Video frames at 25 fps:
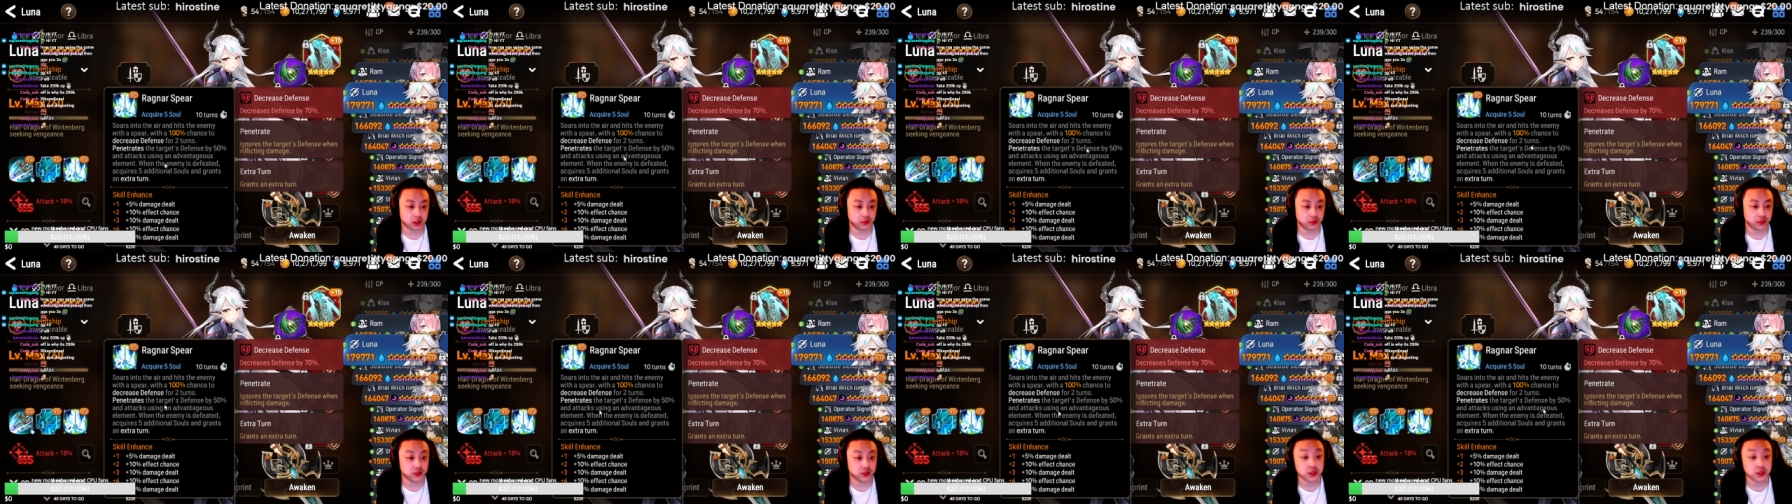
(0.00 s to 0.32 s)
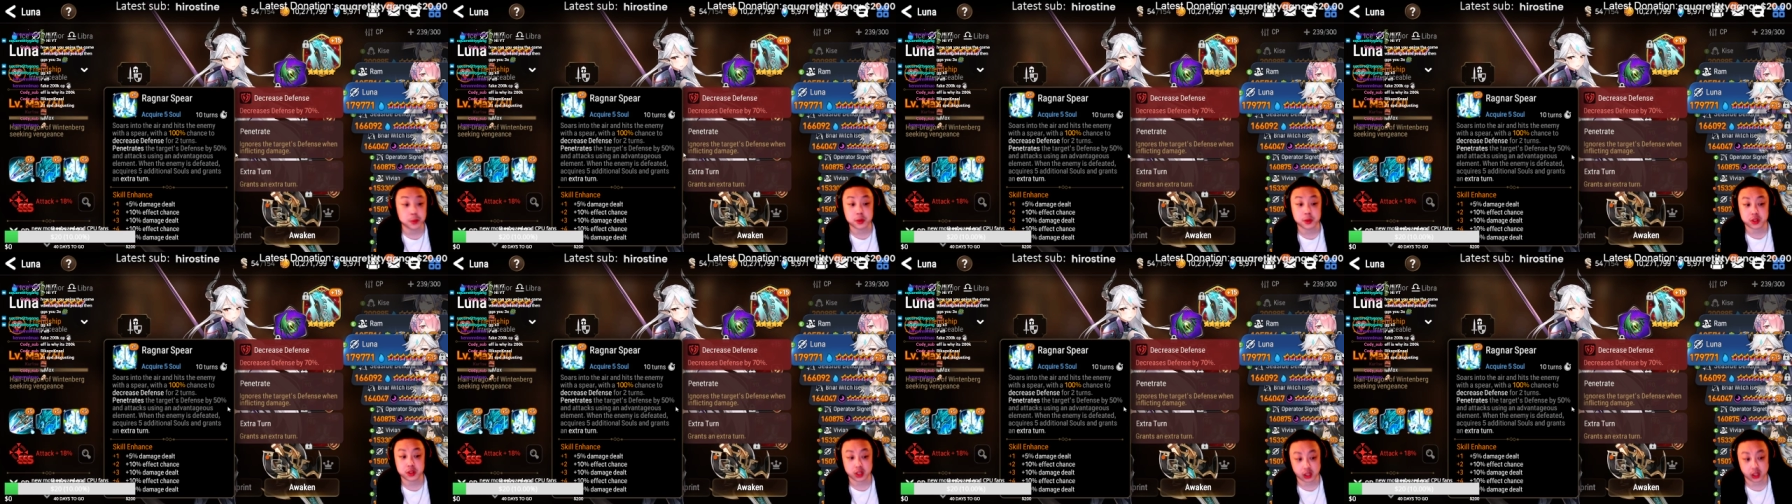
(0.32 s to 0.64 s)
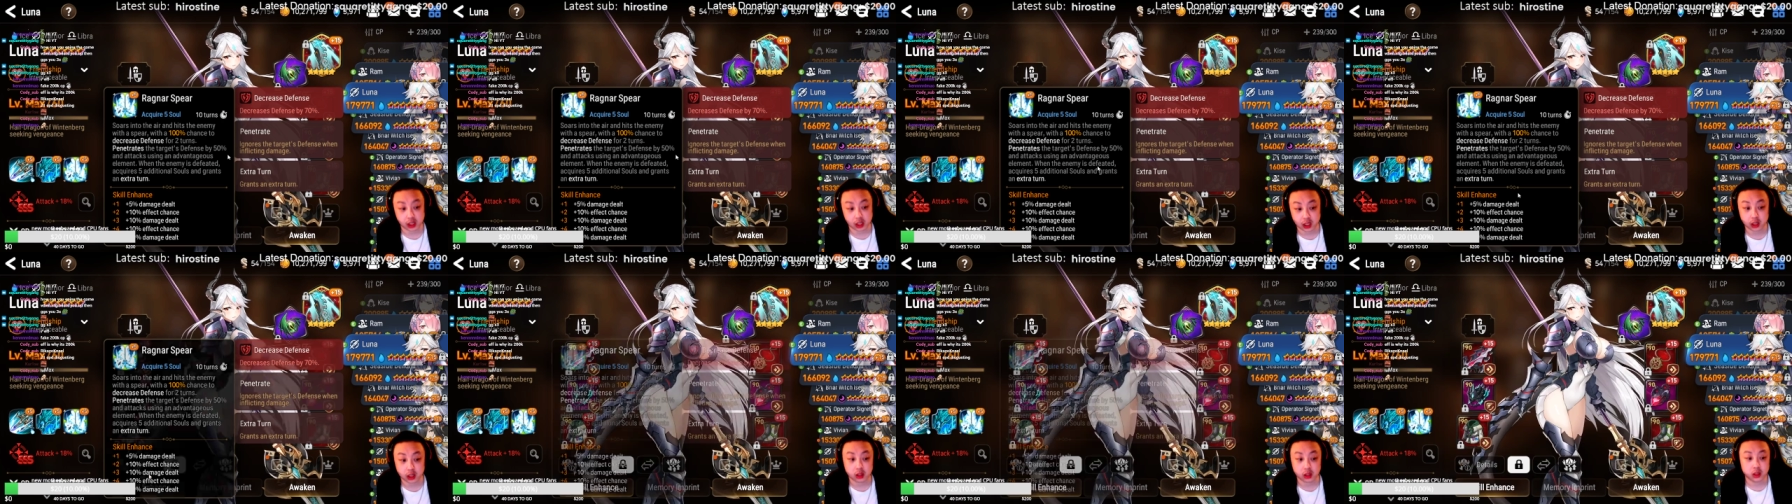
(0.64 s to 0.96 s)
50%,
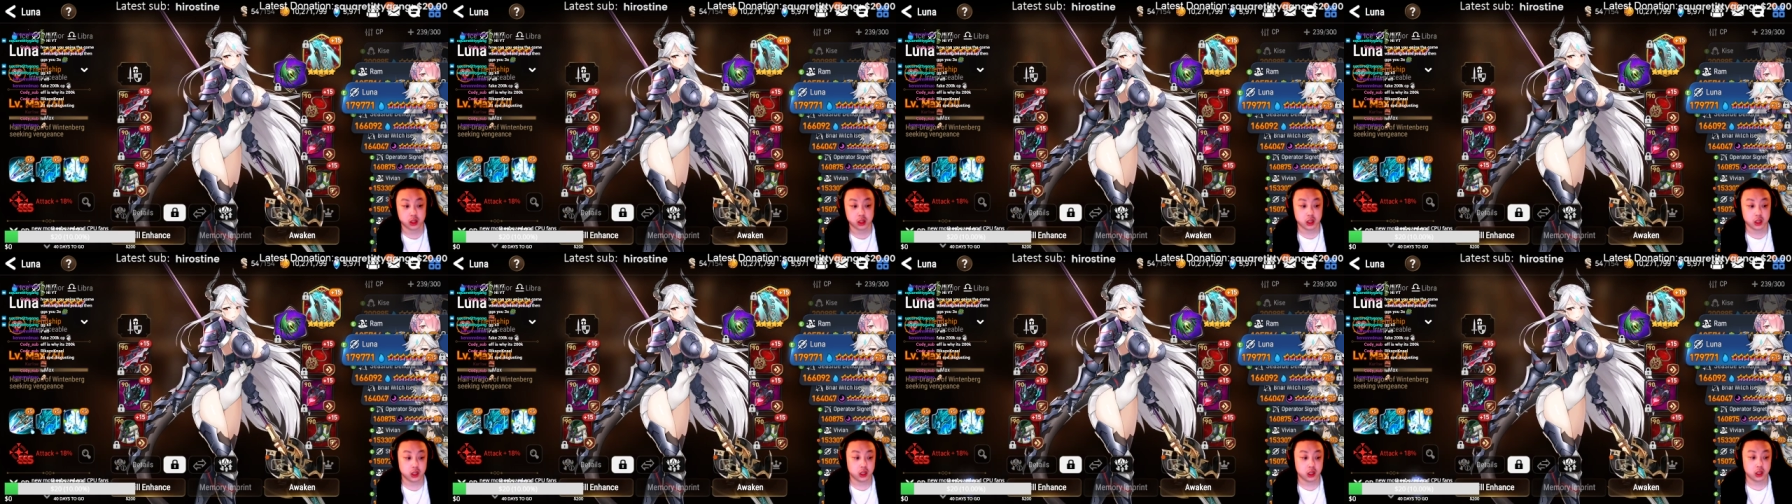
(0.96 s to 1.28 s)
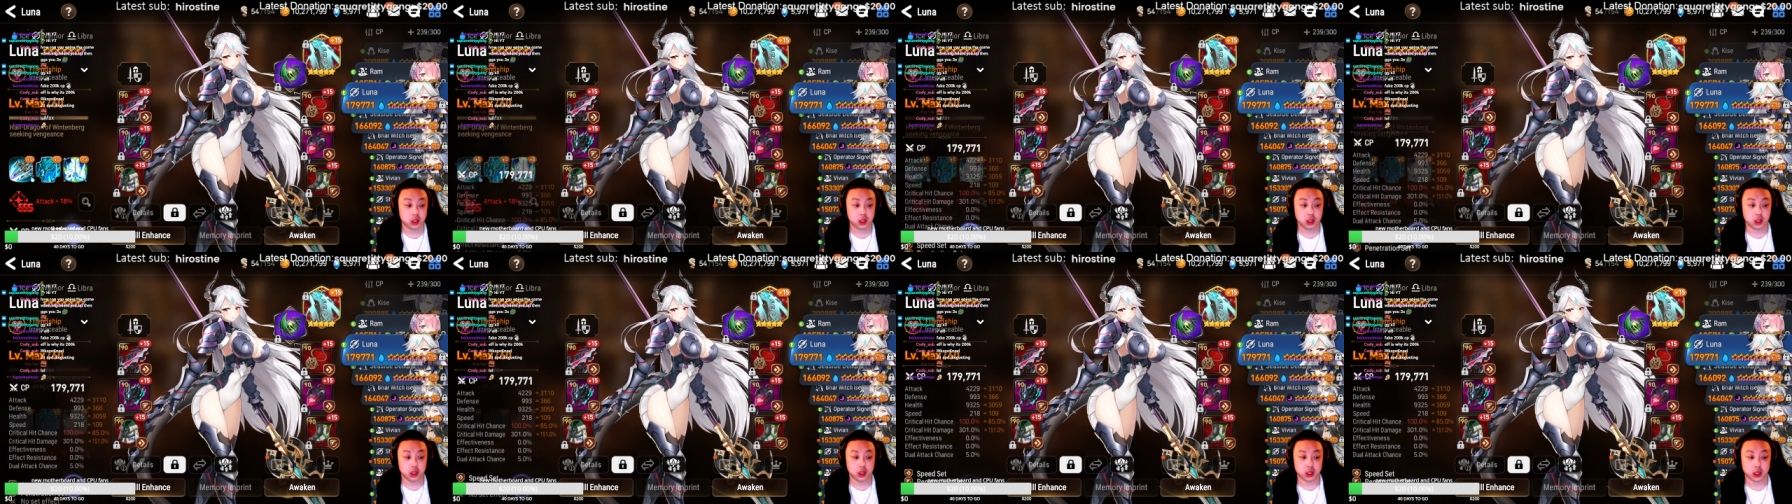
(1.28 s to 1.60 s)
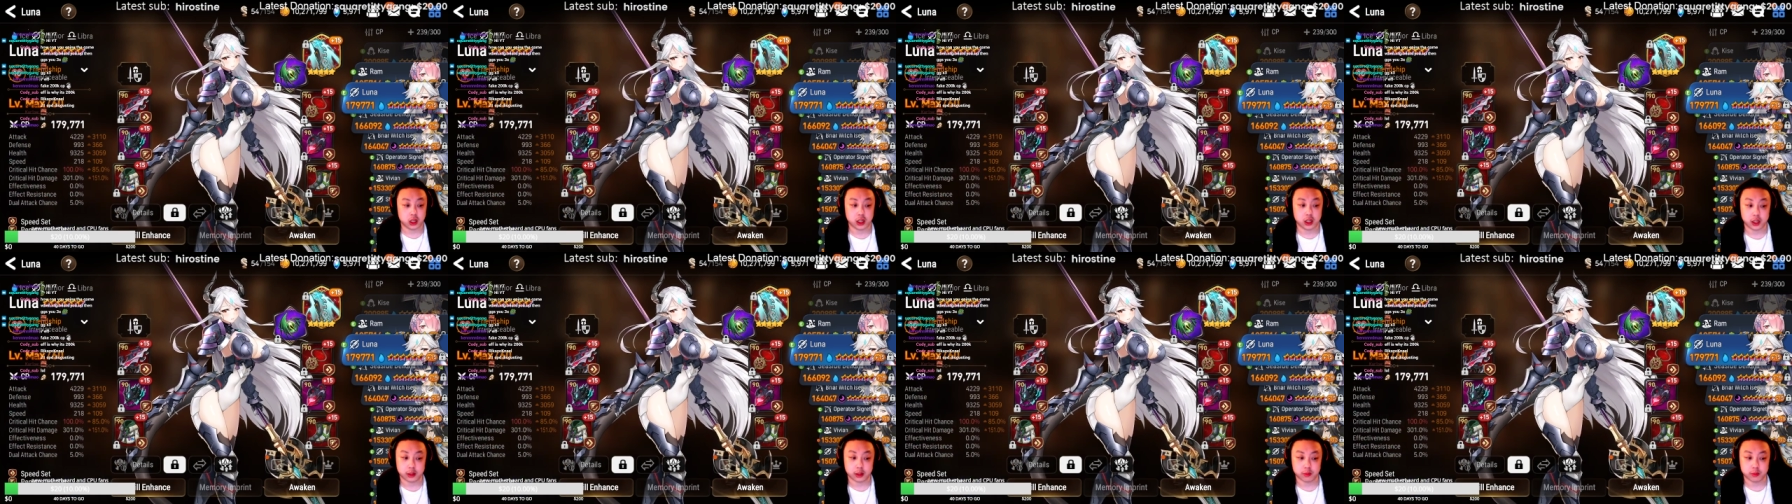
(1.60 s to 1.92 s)

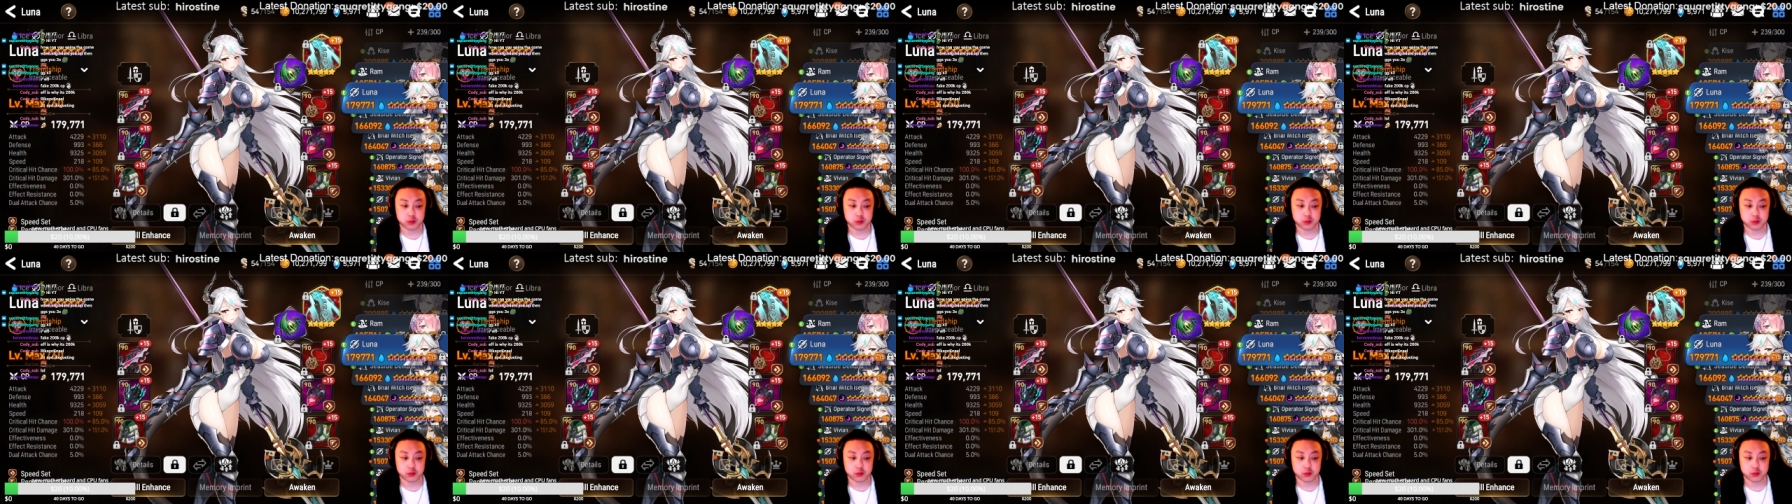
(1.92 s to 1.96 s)
yeah.